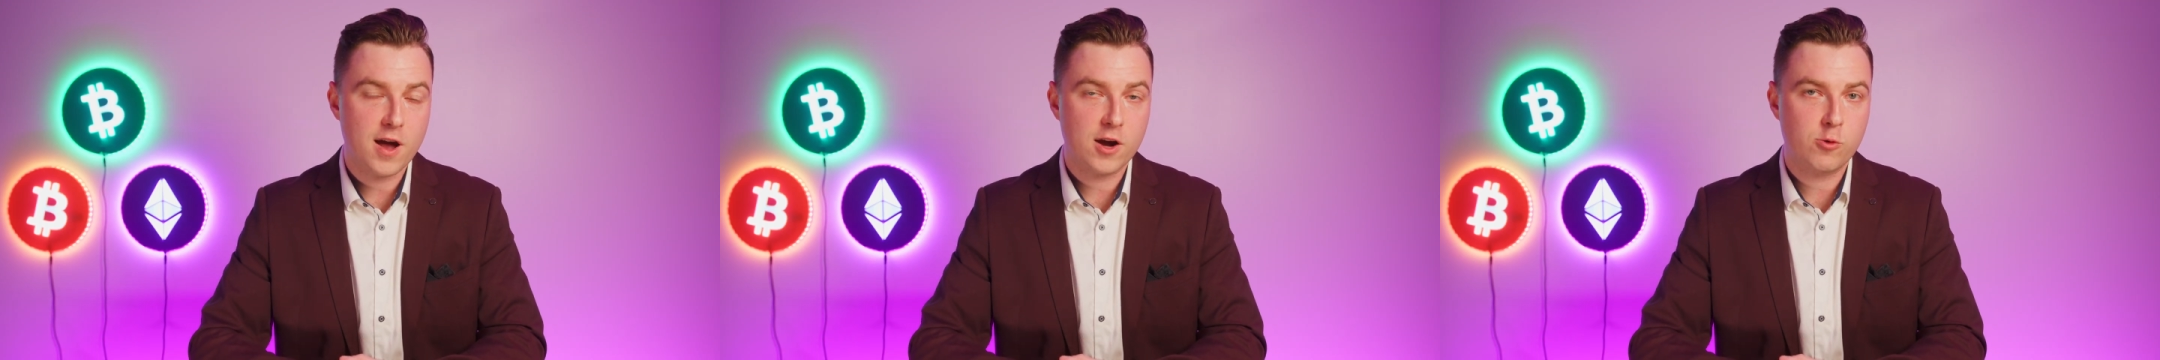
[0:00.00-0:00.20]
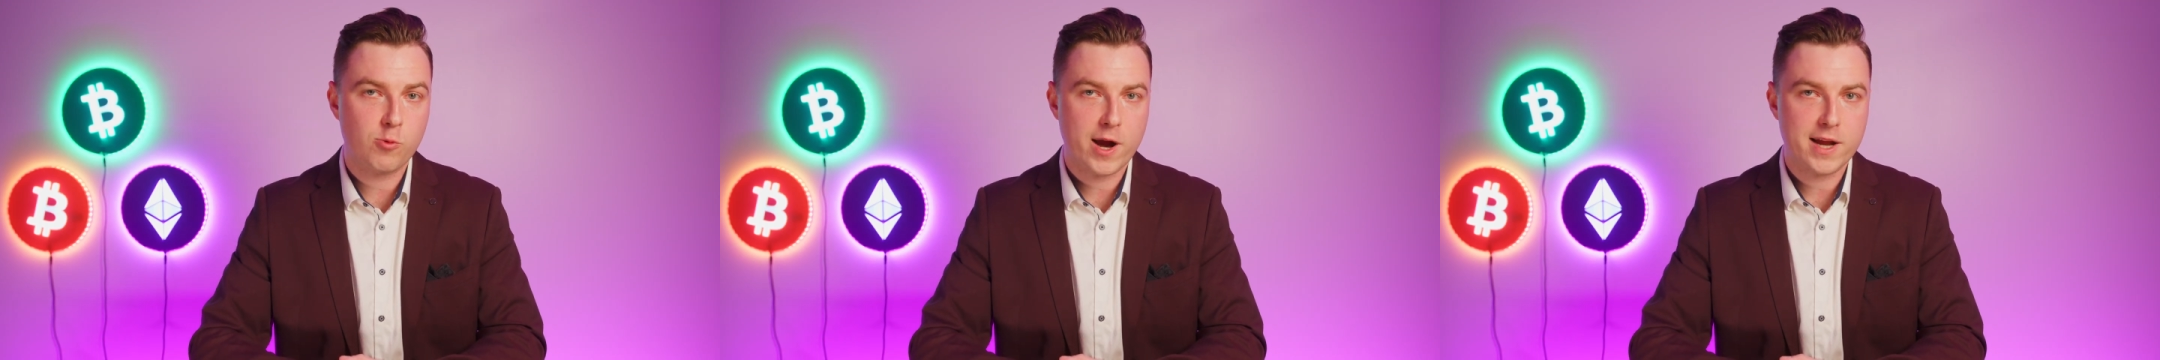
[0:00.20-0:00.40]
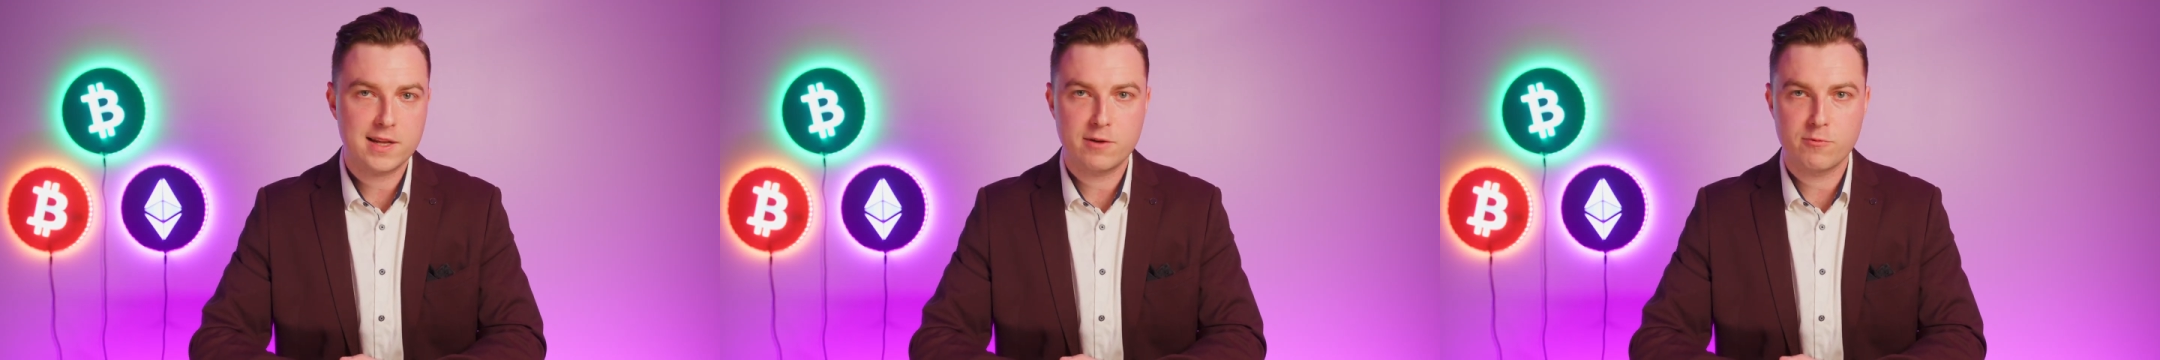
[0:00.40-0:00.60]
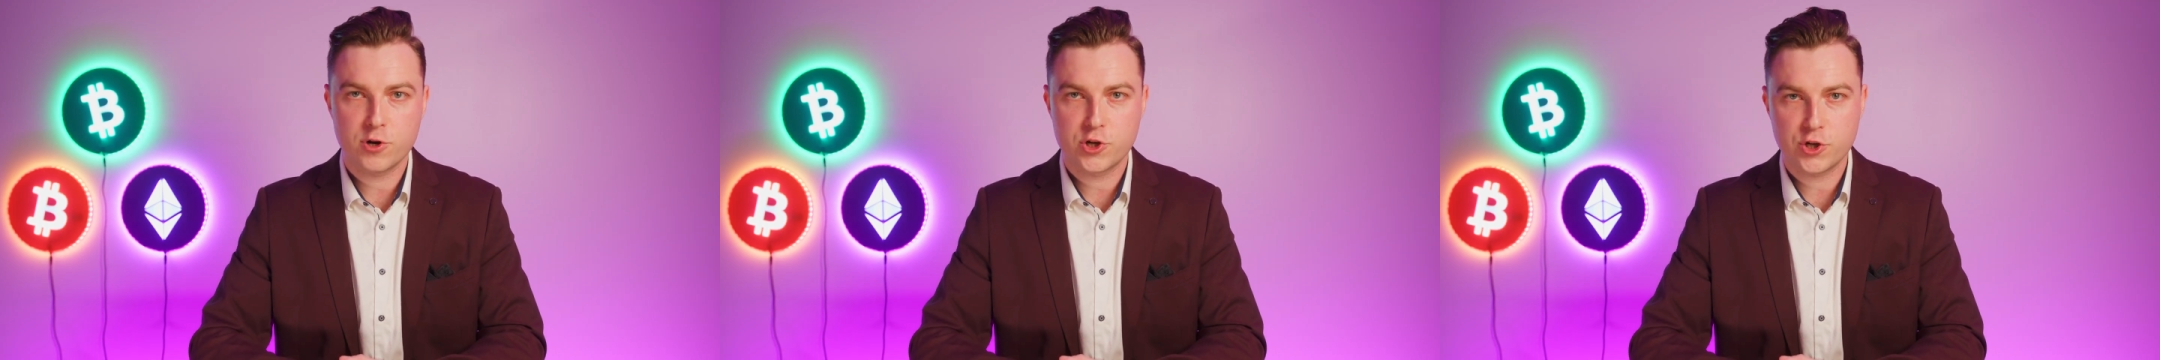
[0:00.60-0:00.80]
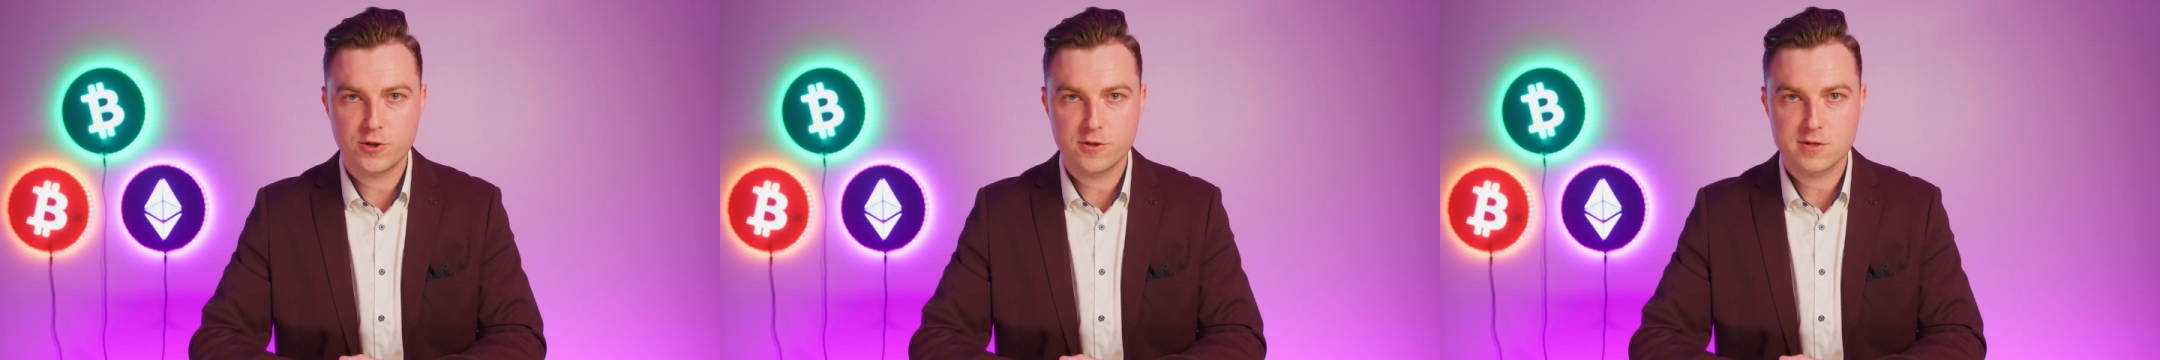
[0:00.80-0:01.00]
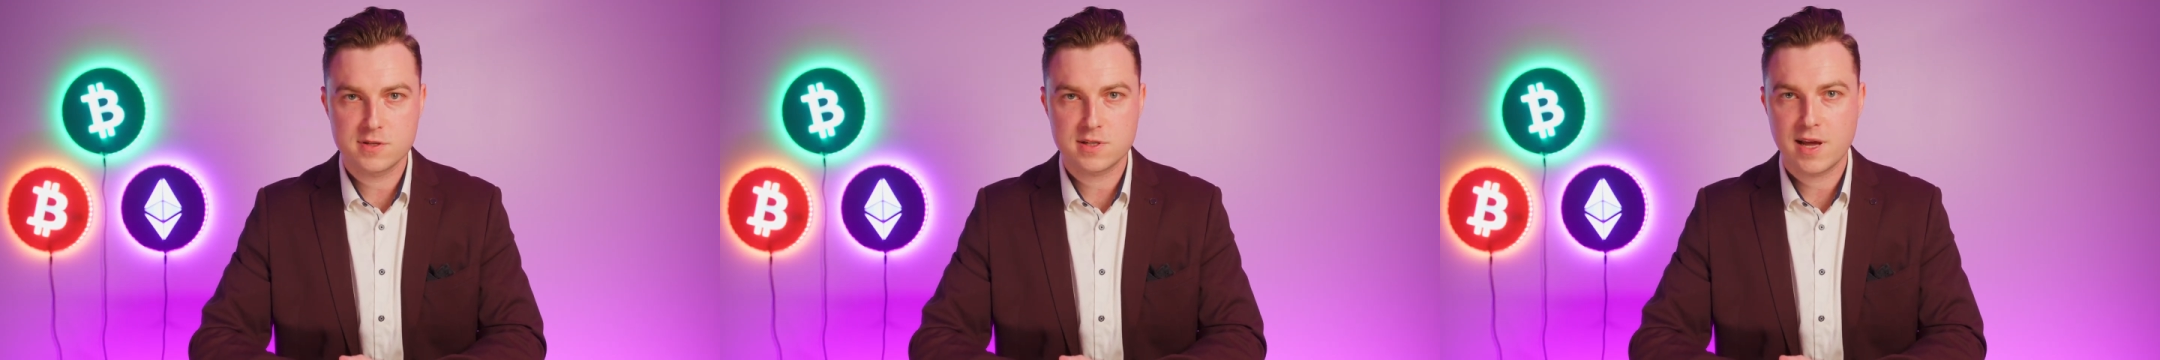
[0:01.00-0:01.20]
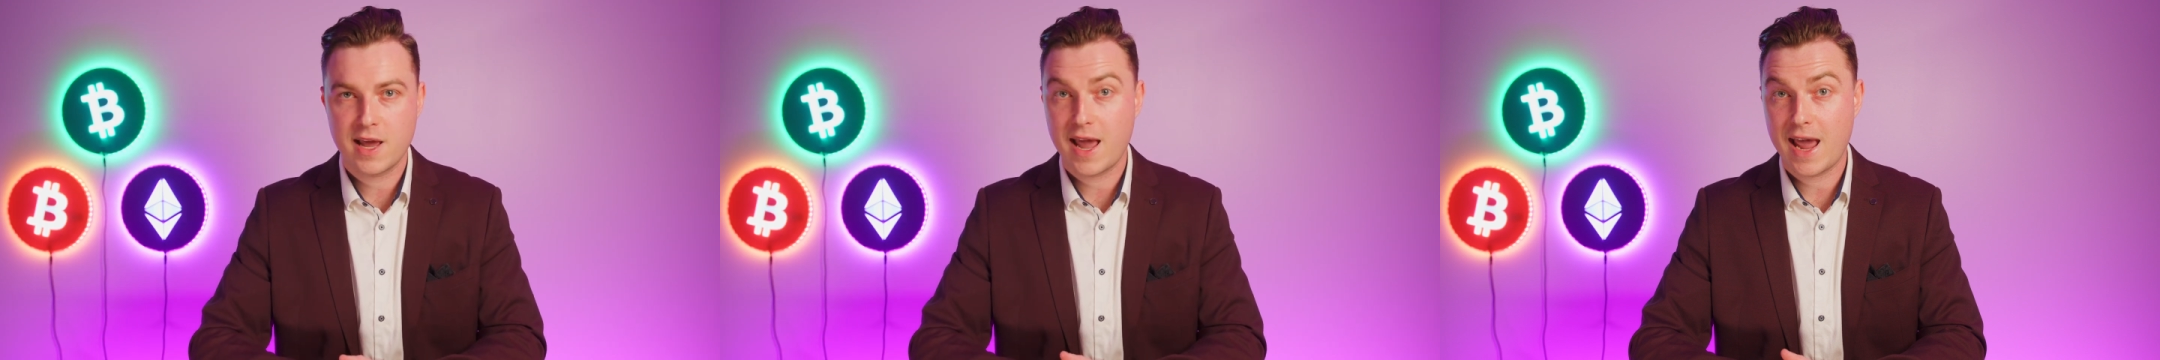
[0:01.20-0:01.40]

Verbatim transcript: are greatly reduced,